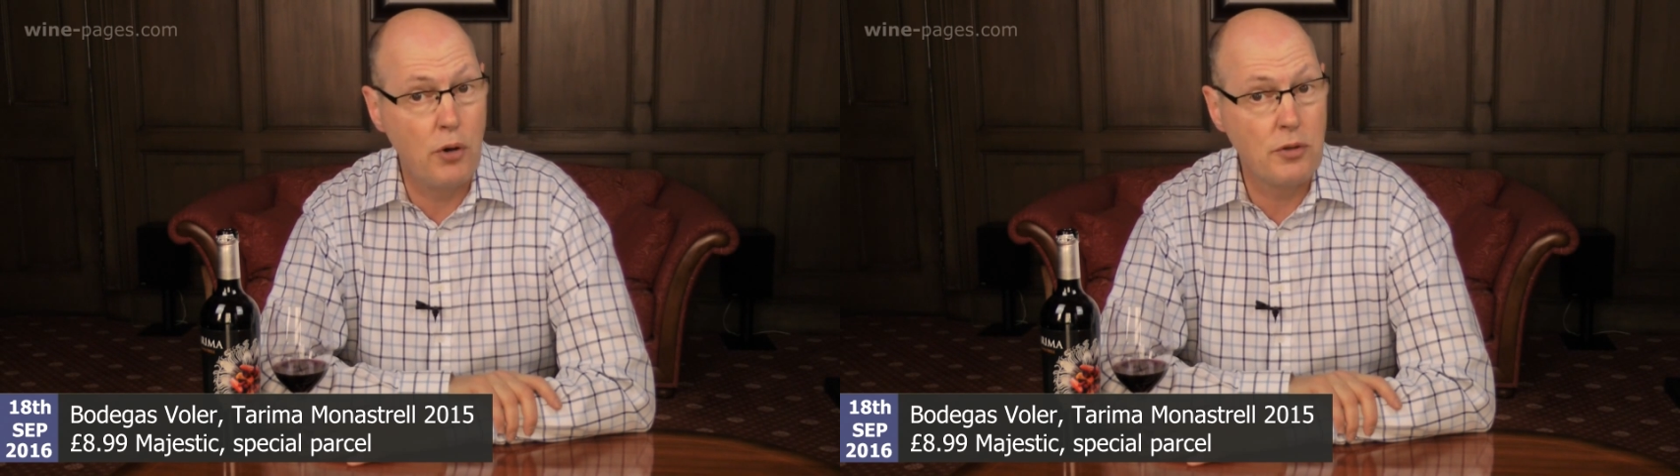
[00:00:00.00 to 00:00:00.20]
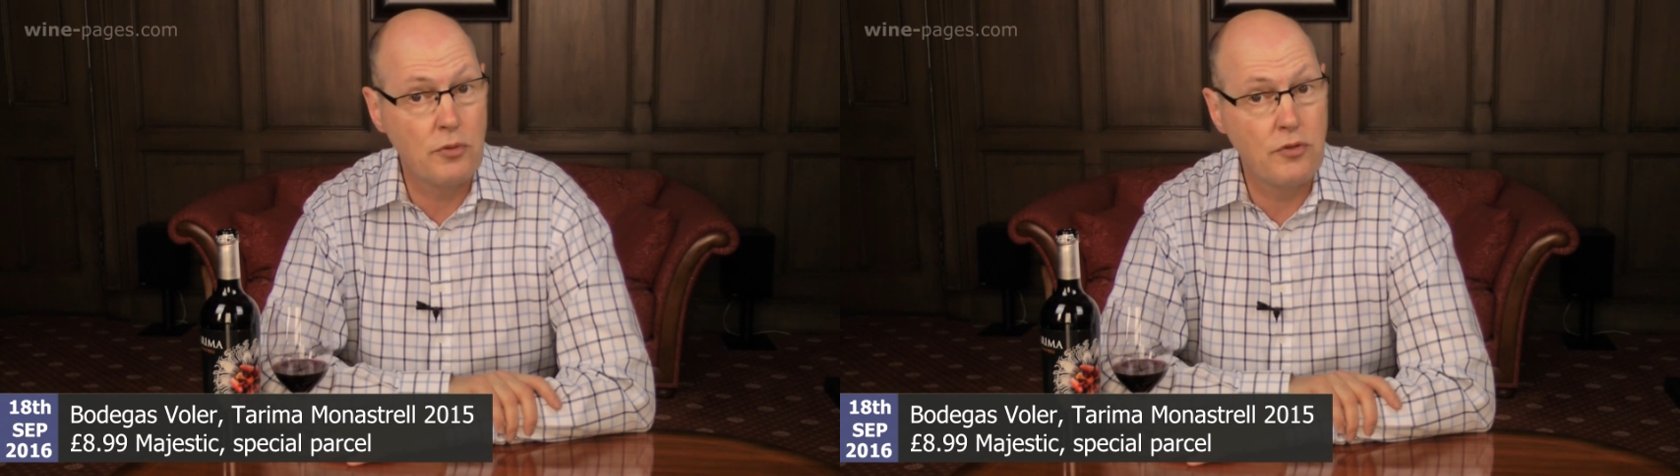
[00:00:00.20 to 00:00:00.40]

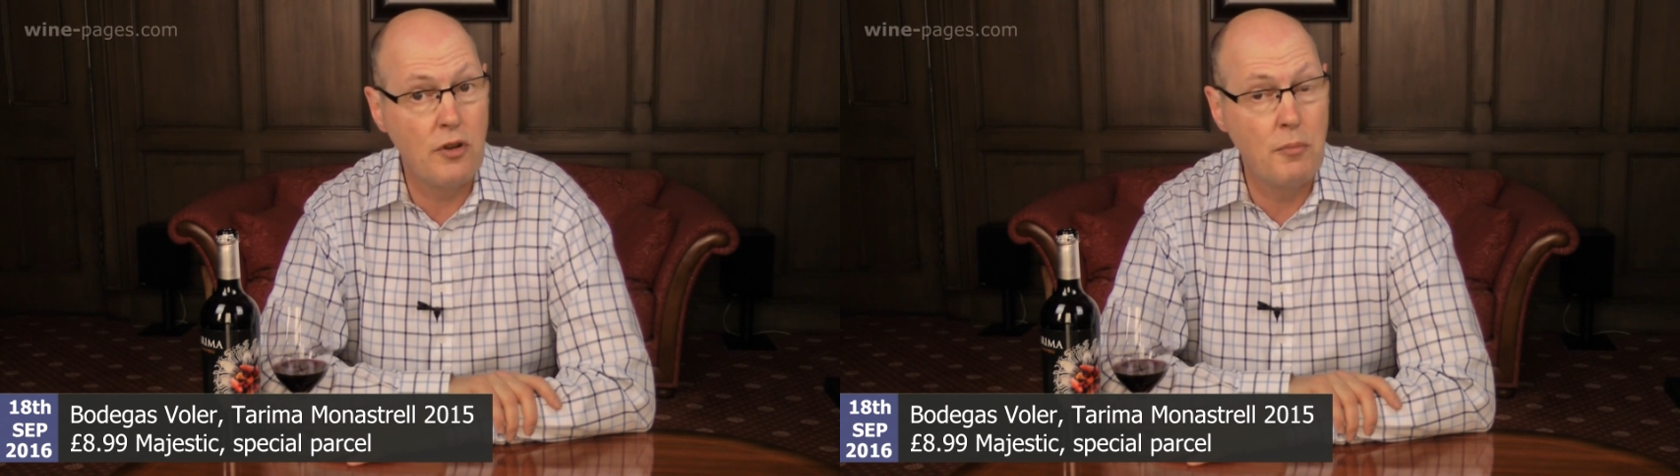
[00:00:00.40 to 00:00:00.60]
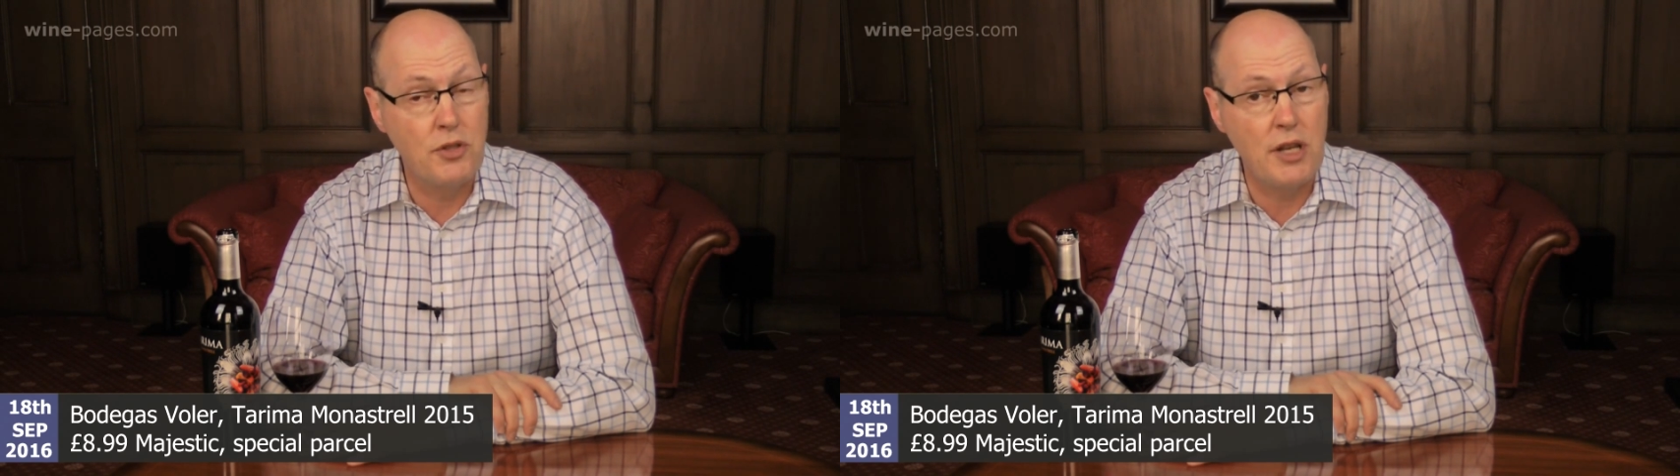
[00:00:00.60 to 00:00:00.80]
bottles
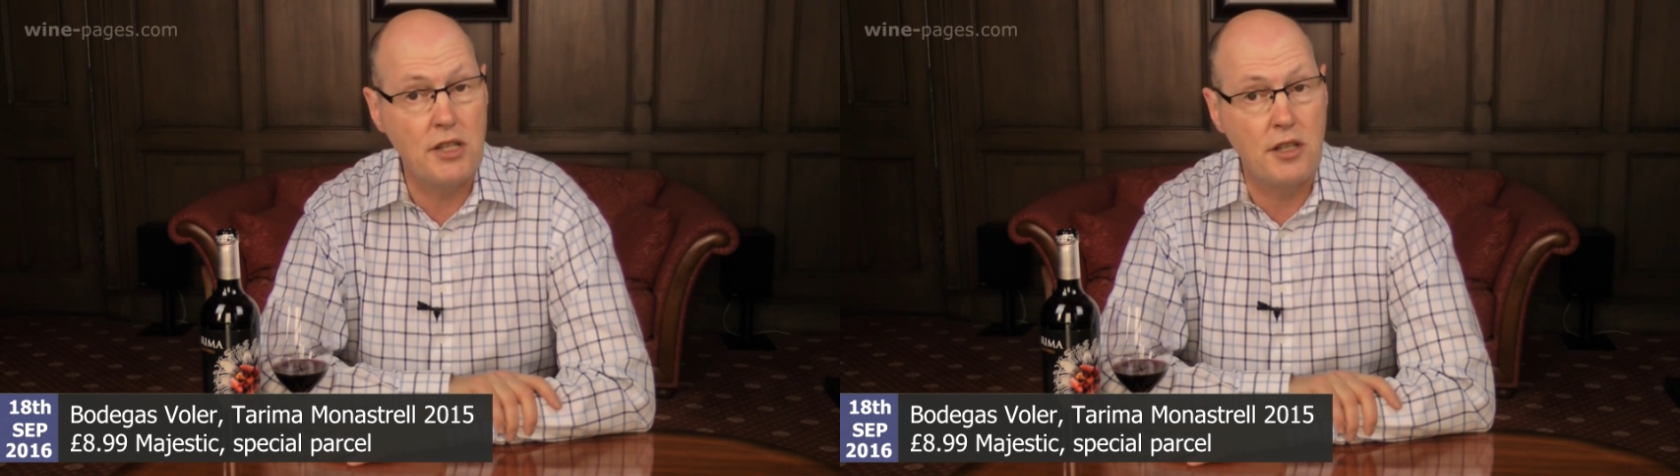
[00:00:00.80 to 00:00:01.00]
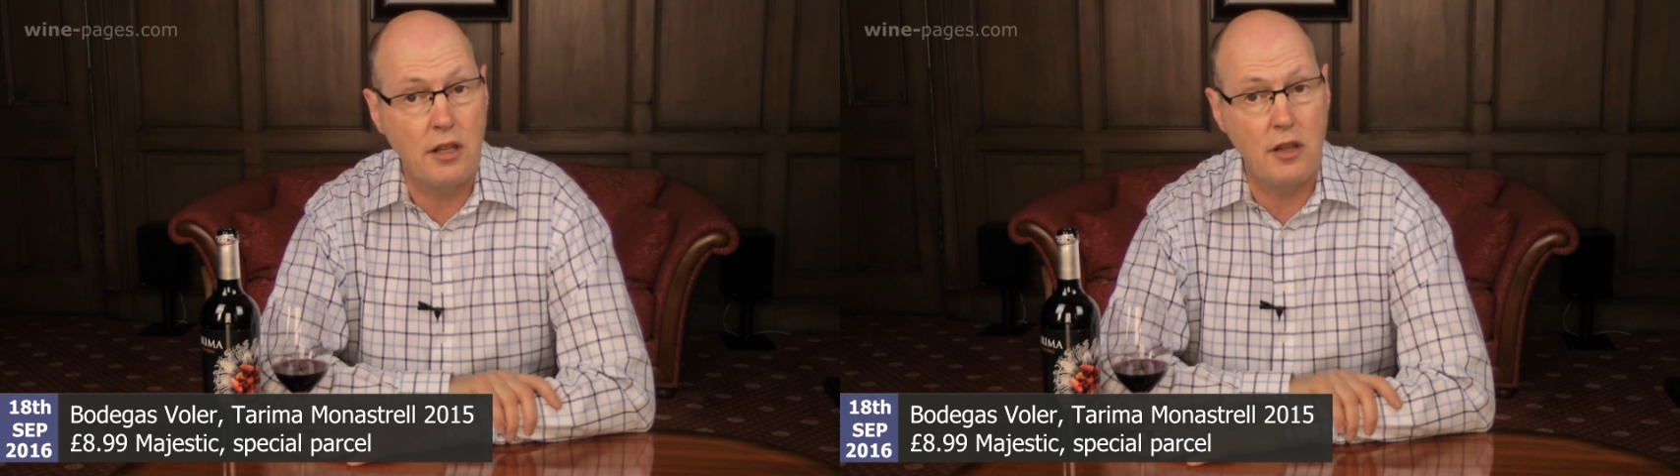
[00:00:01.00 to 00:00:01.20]
from
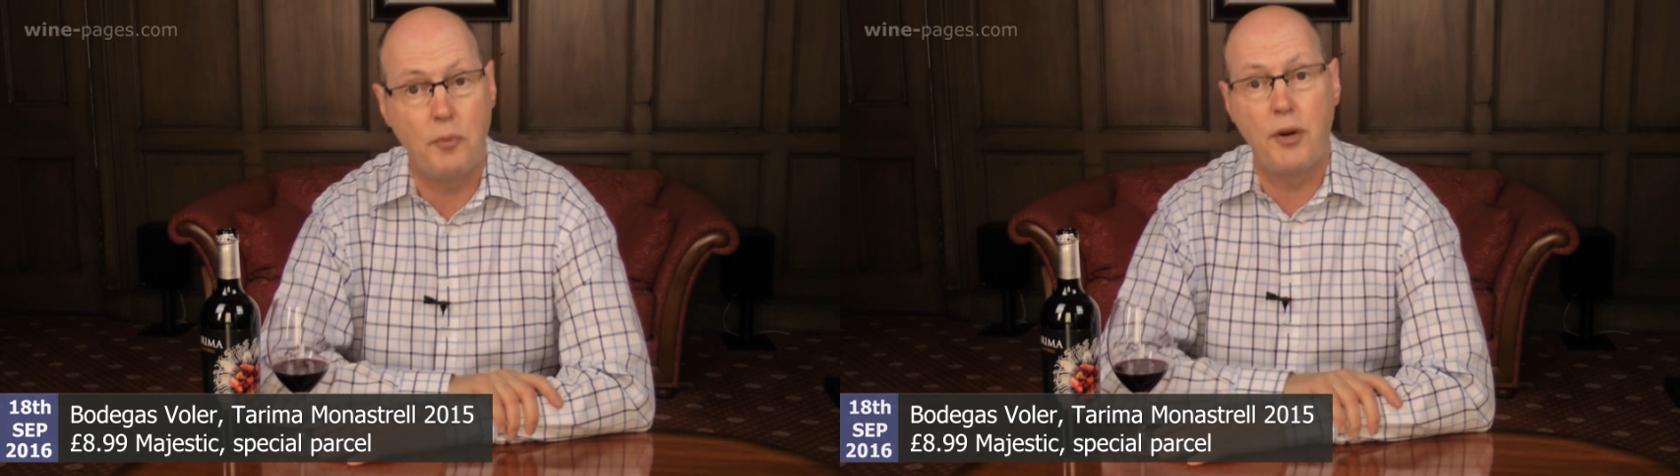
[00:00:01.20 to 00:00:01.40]
Majestic,